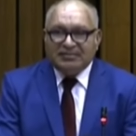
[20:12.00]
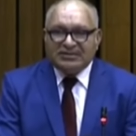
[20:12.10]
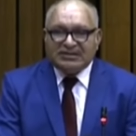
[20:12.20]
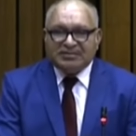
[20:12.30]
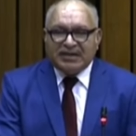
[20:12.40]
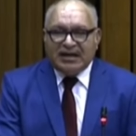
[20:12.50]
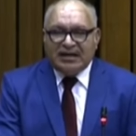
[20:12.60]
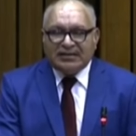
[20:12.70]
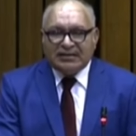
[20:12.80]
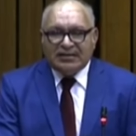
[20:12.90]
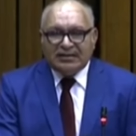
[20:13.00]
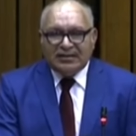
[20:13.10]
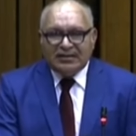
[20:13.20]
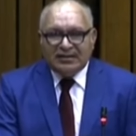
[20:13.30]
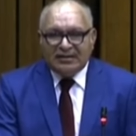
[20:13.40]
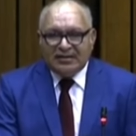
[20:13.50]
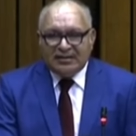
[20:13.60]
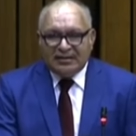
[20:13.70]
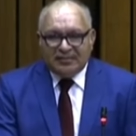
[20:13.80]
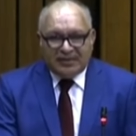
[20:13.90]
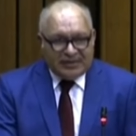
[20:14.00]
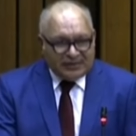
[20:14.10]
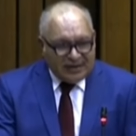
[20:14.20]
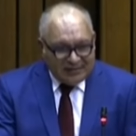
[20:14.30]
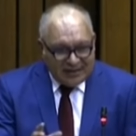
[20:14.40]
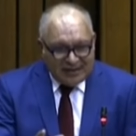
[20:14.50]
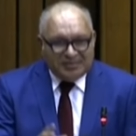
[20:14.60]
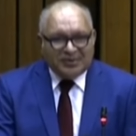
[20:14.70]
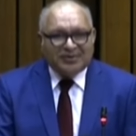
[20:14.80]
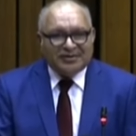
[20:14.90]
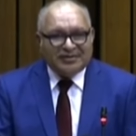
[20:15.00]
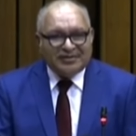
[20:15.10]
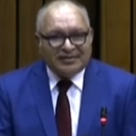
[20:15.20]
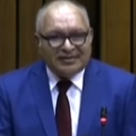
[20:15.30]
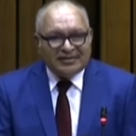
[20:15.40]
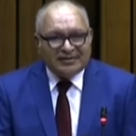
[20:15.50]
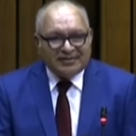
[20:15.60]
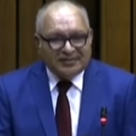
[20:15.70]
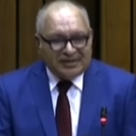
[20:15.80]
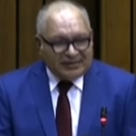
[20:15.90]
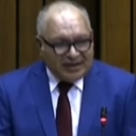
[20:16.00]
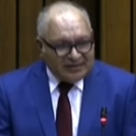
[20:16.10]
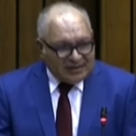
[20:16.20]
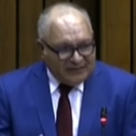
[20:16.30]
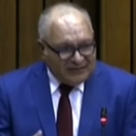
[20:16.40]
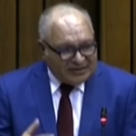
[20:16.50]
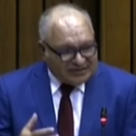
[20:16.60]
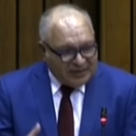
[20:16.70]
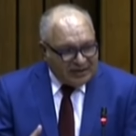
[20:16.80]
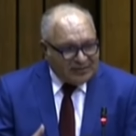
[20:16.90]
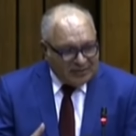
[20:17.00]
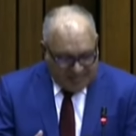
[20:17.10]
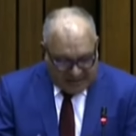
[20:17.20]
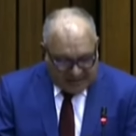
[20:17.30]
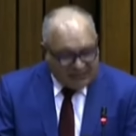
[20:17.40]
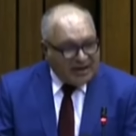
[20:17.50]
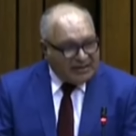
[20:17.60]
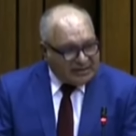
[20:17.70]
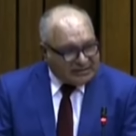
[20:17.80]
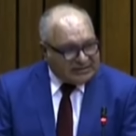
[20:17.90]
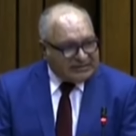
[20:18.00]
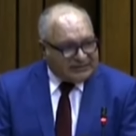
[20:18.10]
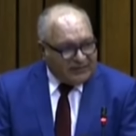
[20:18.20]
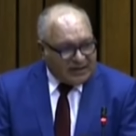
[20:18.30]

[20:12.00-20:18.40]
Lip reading: Mr. Speaker. We are trying to help you. We're trying to give you strength to make the right decisions for